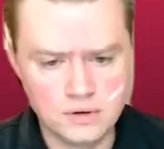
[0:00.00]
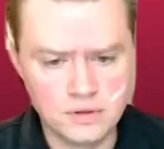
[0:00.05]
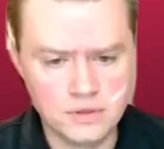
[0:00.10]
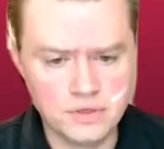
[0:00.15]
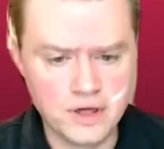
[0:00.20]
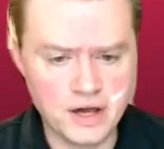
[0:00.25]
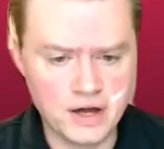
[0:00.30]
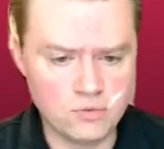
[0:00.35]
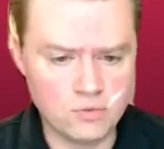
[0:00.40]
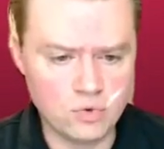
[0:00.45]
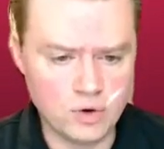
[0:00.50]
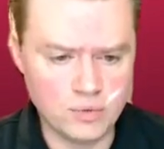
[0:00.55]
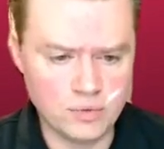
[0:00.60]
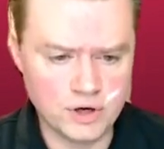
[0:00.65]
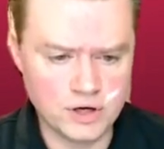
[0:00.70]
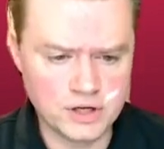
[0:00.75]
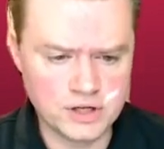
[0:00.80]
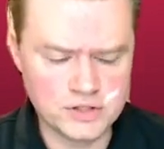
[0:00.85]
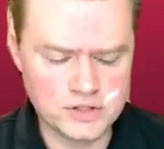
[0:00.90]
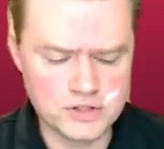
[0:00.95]
Then what we're
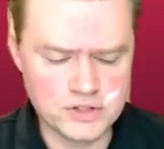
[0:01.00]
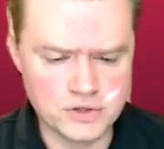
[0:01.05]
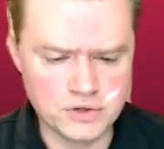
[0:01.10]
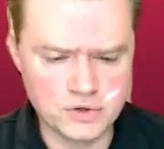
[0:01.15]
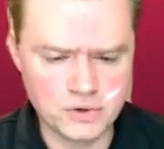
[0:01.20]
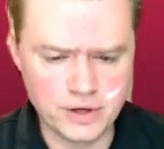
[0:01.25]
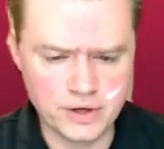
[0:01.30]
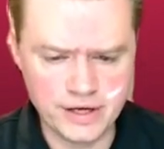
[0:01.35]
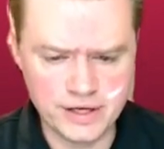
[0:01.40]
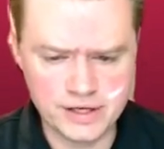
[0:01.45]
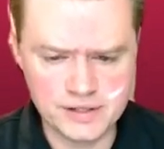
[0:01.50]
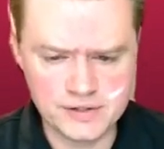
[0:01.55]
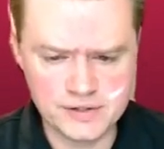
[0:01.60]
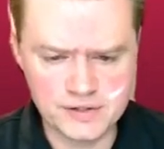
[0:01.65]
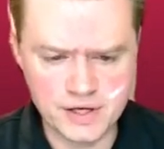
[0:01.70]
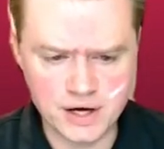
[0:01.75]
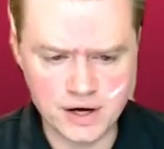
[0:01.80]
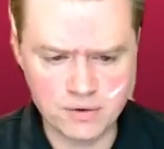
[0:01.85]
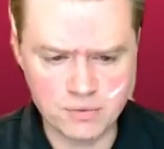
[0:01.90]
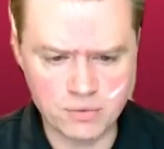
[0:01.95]
going to do is
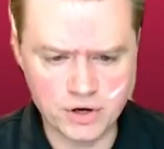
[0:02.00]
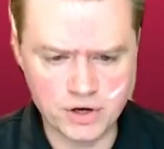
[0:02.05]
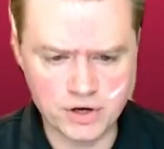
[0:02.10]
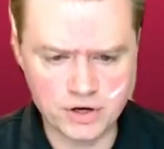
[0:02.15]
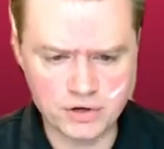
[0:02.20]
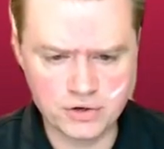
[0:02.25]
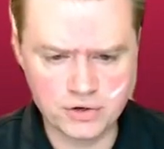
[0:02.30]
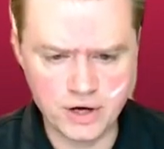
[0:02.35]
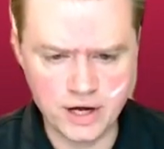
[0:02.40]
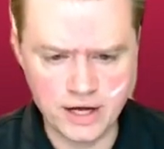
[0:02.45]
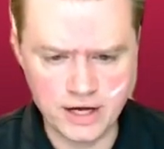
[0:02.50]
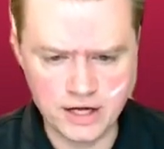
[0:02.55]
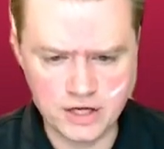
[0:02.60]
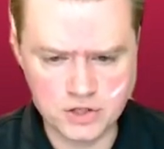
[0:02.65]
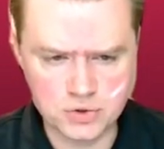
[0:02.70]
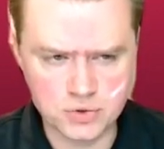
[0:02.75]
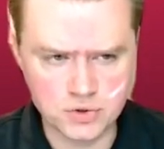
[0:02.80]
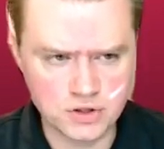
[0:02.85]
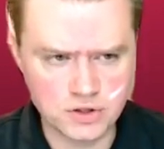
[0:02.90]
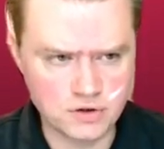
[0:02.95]
we're going to create
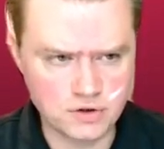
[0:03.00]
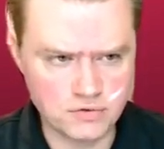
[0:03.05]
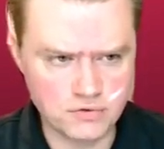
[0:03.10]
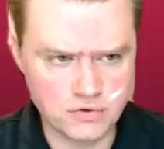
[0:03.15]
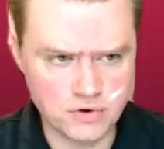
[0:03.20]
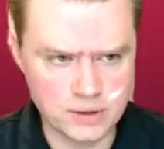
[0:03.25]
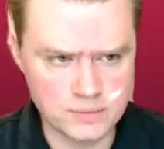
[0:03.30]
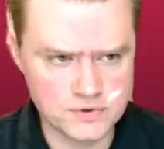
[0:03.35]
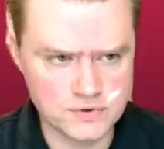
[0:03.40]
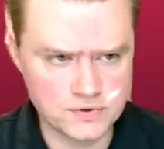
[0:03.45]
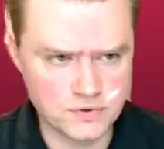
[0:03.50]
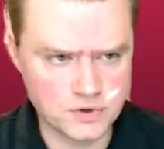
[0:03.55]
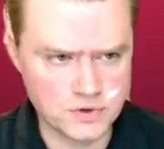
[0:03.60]
each one of the frames for